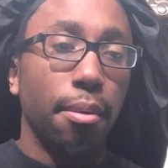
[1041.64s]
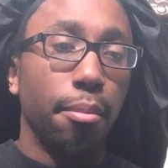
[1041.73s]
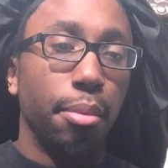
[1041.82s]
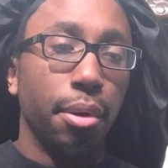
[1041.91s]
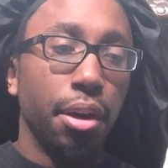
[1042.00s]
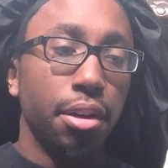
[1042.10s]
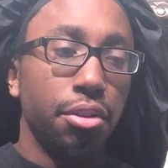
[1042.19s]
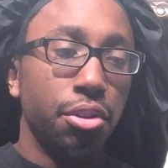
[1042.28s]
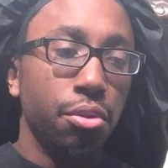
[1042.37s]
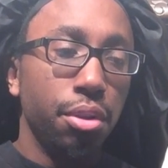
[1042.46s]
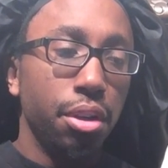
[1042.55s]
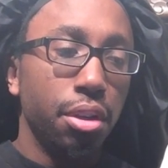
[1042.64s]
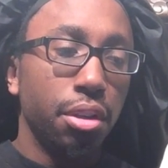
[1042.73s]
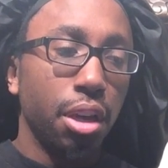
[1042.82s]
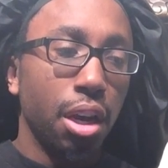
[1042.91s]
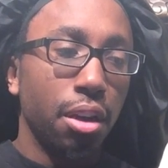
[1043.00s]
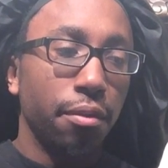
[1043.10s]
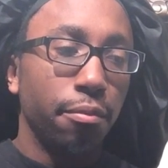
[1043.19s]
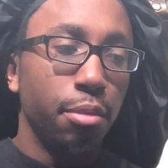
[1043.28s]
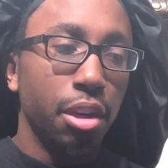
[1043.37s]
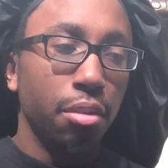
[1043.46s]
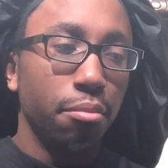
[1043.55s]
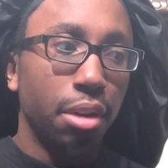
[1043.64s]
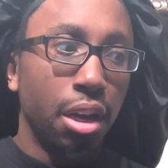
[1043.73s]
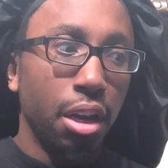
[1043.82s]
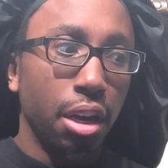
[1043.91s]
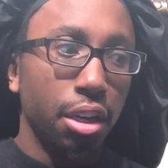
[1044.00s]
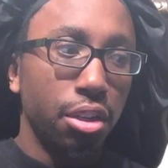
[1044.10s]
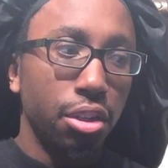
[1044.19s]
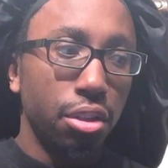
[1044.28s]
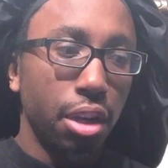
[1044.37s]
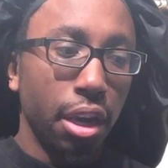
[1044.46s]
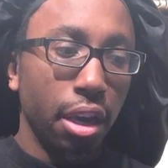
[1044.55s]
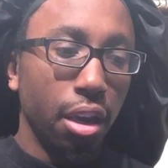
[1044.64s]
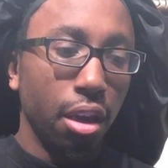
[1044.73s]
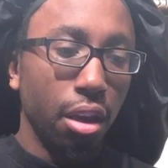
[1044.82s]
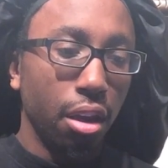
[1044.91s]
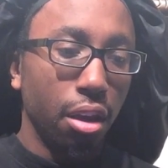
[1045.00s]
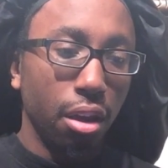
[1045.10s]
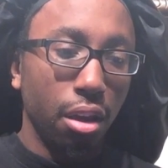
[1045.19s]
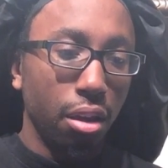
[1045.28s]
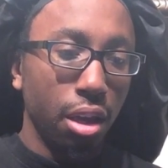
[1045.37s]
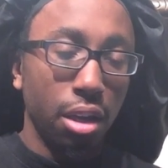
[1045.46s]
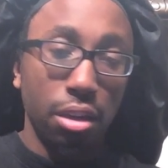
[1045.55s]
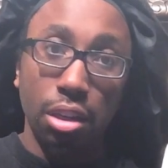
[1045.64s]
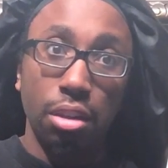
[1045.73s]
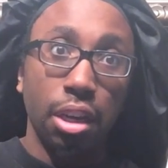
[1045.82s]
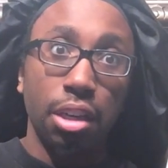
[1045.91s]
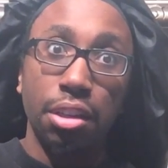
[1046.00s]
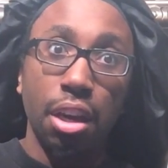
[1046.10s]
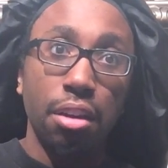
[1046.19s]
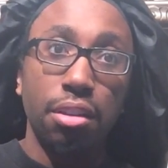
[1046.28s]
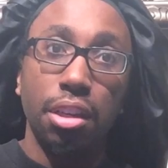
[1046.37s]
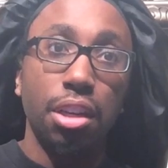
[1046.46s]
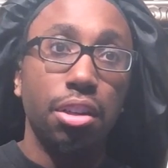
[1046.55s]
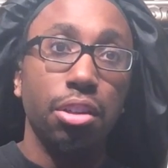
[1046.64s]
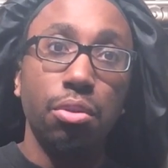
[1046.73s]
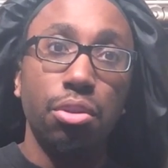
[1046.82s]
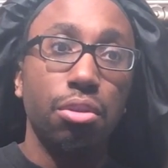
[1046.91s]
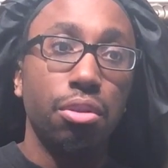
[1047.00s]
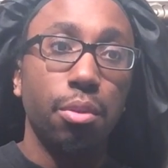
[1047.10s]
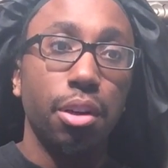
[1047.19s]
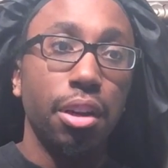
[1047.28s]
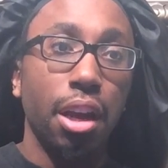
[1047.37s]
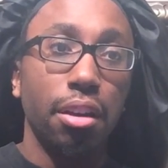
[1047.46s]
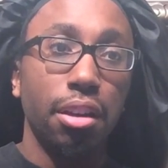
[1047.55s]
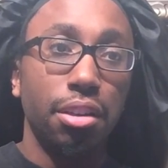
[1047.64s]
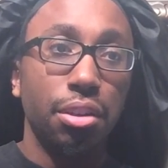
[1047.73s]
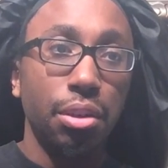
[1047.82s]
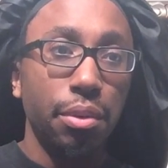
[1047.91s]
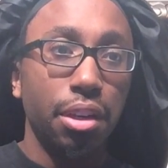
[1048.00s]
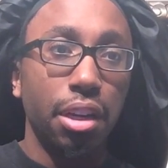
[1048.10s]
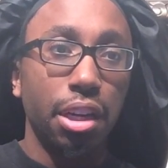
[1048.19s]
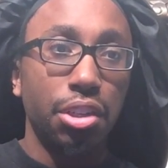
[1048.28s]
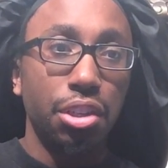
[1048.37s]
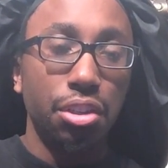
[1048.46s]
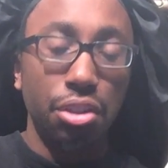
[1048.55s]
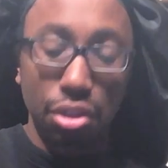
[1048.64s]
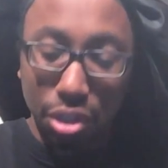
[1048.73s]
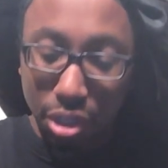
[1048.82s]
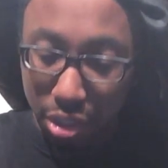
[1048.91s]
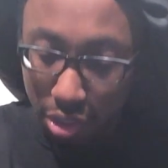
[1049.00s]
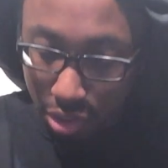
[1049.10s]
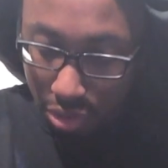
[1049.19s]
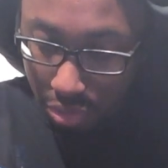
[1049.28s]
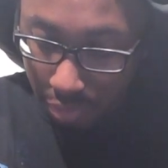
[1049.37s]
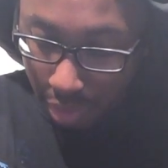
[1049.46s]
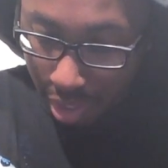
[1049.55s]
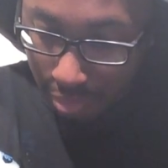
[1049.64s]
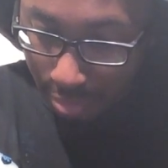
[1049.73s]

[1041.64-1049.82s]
But Judy is kind of being blind. And like Danny said, delusional to what Natalie is doing. Like she's just trying